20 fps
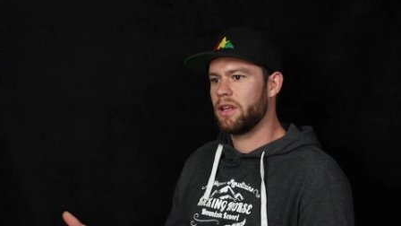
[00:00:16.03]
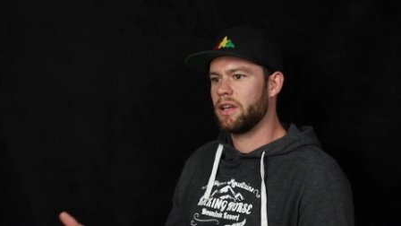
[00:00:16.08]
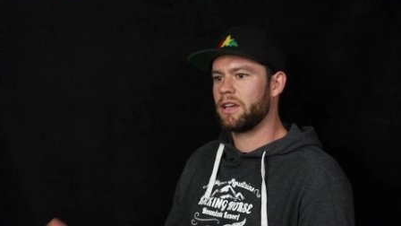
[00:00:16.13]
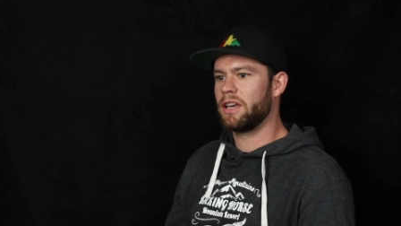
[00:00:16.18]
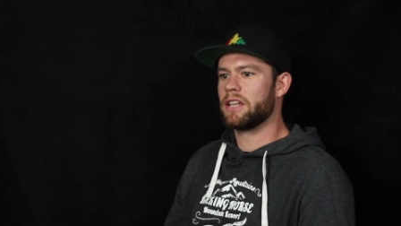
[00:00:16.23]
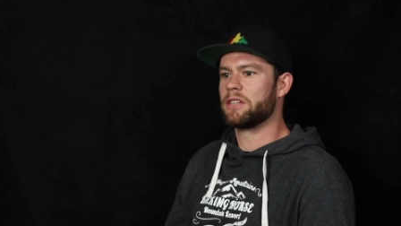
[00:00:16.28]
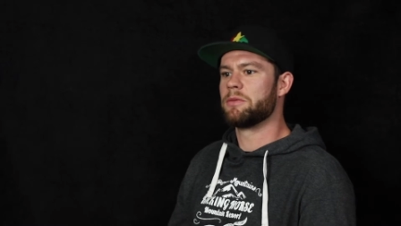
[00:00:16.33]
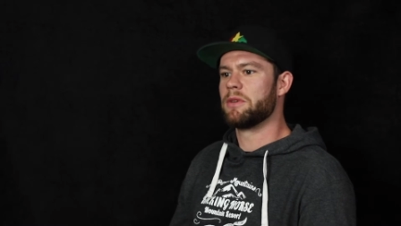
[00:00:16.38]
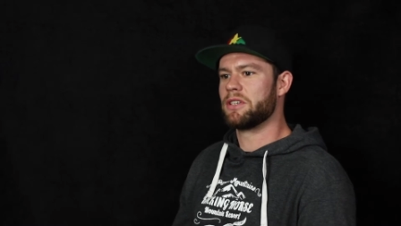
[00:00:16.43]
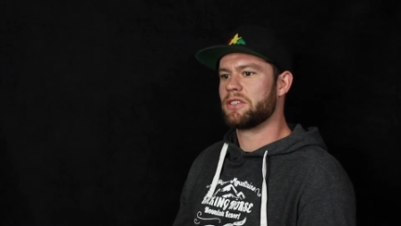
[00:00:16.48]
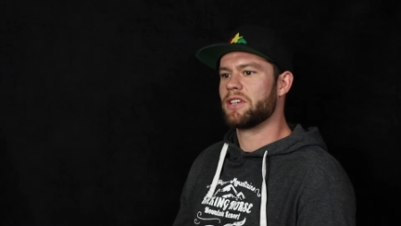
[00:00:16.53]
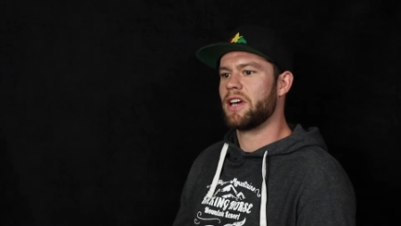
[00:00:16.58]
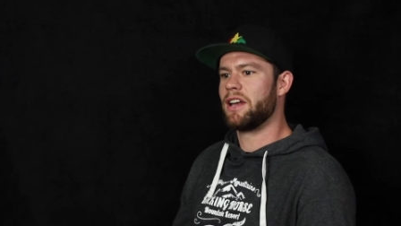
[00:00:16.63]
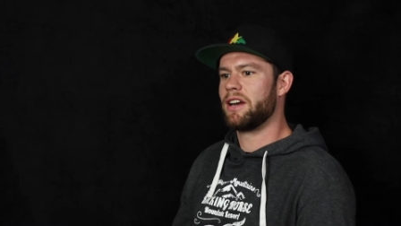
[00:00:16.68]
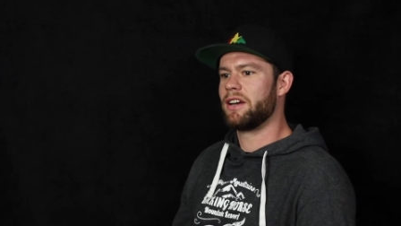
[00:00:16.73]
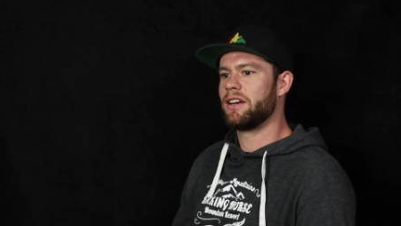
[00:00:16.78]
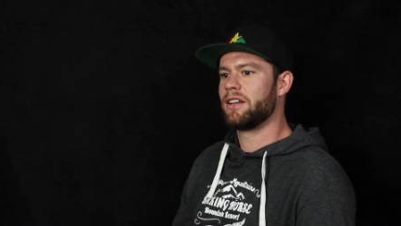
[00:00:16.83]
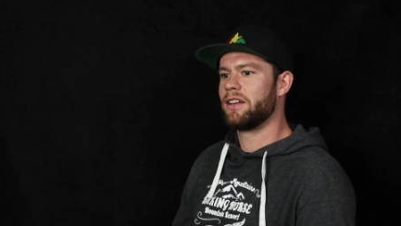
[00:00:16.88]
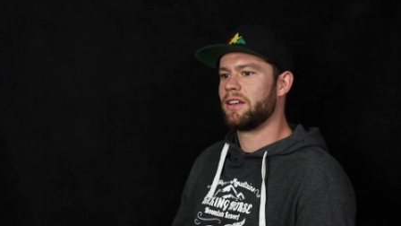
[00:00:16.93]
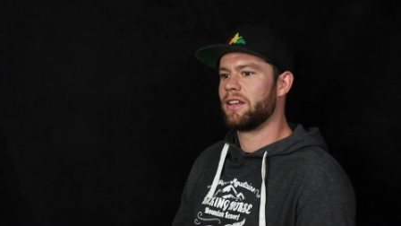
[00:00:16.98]
it gets me
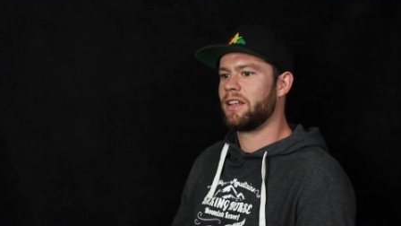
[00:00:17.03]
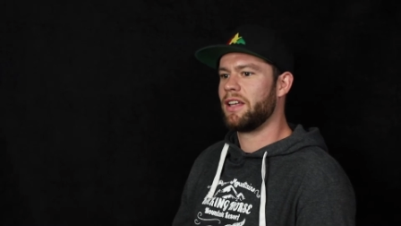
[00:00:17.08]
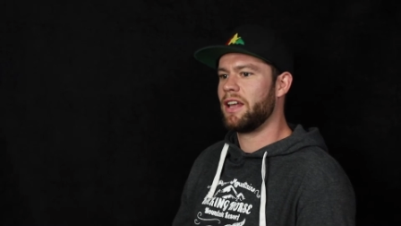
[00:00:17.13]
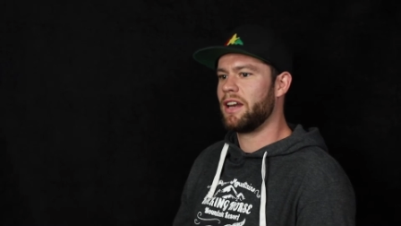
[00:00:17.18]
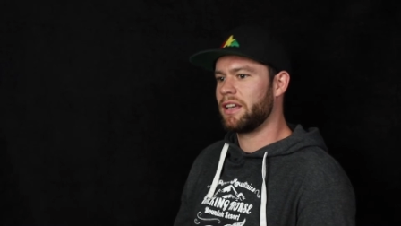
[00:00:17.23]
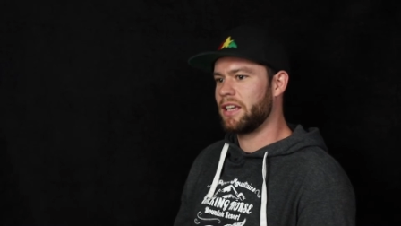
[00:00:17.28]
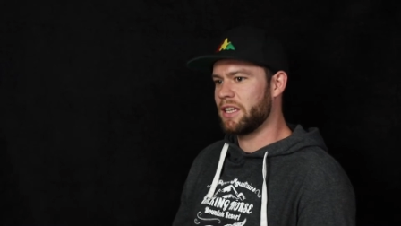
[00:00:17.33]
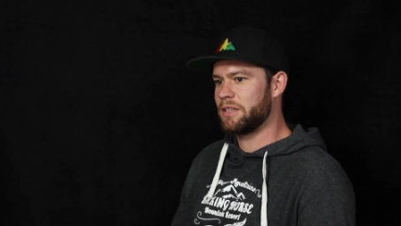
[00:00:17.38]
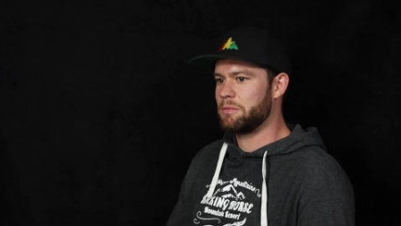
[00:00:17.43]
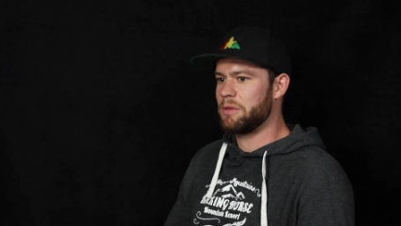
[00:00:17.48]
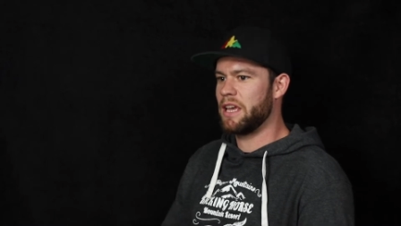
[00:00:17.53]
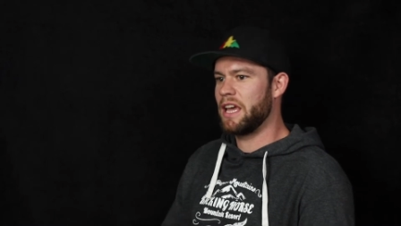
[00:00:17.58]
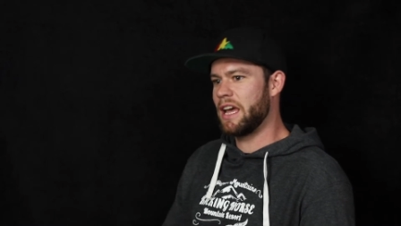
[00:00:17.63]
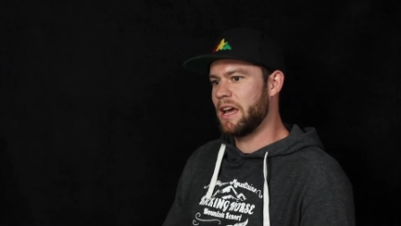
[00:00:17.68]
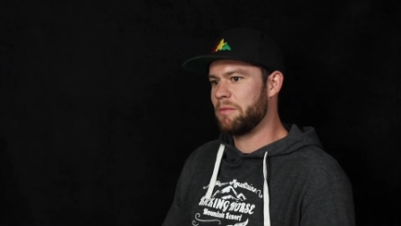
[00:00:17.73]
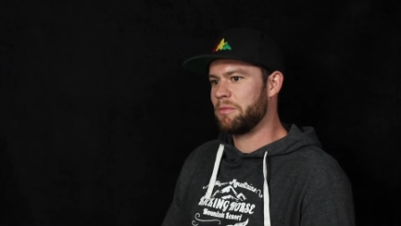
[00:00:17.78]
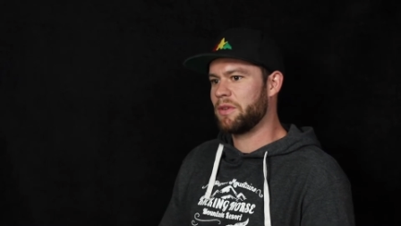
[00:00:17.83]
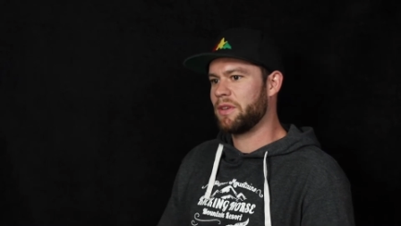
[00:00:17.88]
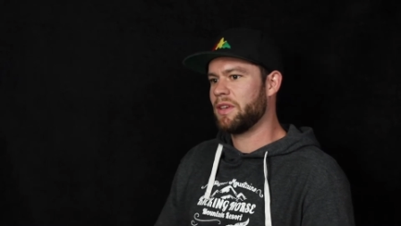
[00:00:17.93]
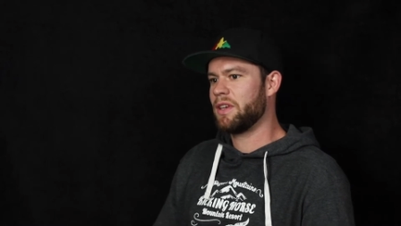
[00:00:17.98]
excited and it gets me
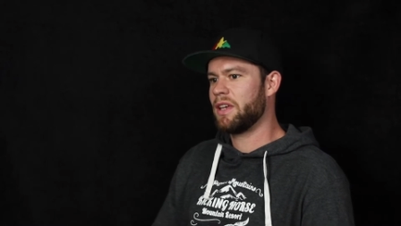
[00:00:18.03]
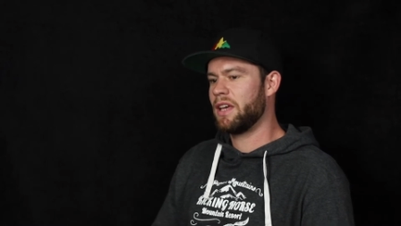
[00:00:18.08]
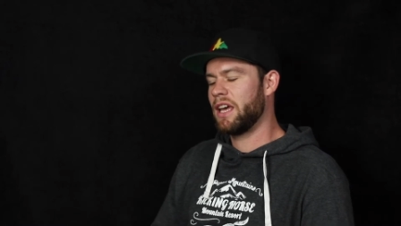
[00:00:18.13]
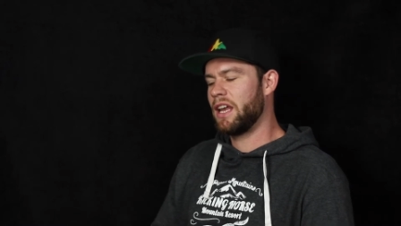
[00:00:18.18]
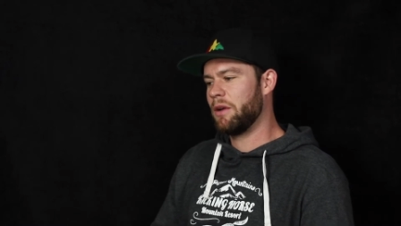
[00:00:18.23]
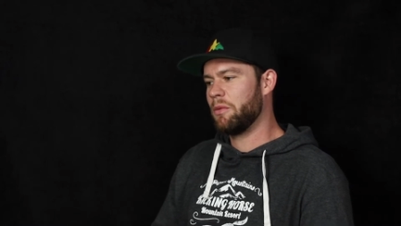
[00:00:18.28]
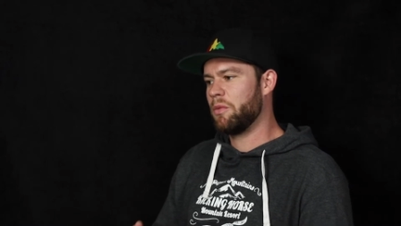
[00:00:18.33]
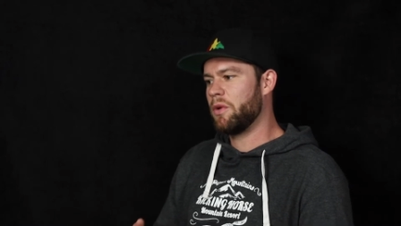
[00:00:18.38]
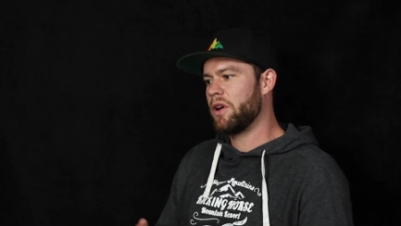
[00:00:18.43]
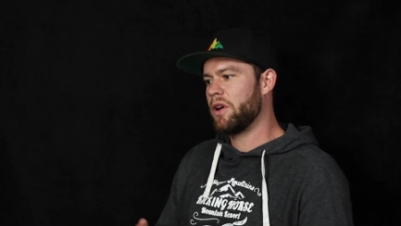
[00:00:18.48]
in and it